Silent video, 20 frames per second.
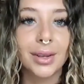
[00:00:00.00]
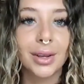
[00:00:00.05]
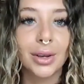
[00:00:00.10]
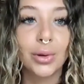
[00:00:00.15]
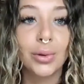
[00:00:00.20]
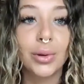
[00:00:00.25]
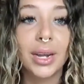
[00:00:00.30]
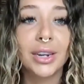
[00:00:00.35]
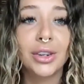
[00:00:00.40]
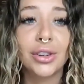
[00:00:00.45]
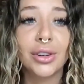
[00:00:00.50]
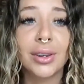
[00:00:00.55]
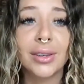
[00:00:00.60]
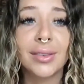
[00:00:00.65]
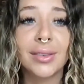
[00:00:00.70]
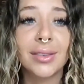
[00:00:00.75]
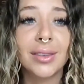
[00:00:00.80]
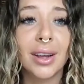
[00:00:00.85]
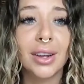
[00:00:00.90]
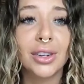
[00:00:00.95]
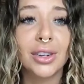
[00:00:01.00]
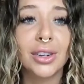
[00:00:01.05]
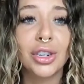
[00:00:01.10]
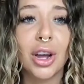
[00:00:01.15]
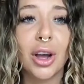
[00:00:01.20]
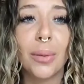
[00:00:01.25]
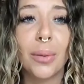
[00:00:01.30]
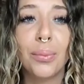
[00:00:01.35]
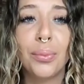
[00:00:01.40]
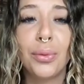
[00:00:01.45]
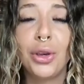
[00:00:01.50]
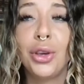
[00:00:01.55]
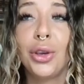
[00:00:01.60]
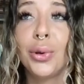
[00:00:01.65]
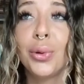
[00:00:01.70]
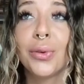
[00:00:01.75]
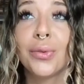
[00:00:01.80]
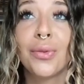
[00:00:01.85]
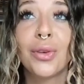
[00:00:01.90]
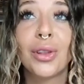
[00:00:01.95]
who nature is such a
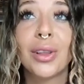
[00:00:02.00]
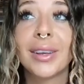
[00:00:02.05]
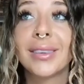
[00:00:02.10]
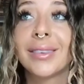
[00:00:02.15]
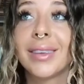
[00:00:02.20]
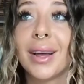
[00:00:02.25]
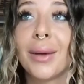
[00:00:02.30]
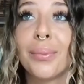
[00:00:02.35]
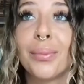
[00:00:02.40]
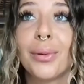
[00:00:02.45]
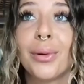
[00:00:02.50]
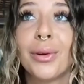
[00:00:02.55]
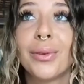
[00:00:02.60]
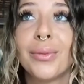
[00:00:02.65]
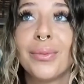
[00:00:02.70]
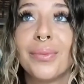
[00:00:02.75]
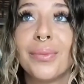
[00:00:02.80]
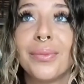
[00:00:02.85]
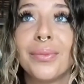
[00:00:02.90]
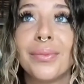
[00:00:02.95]
beautiful example.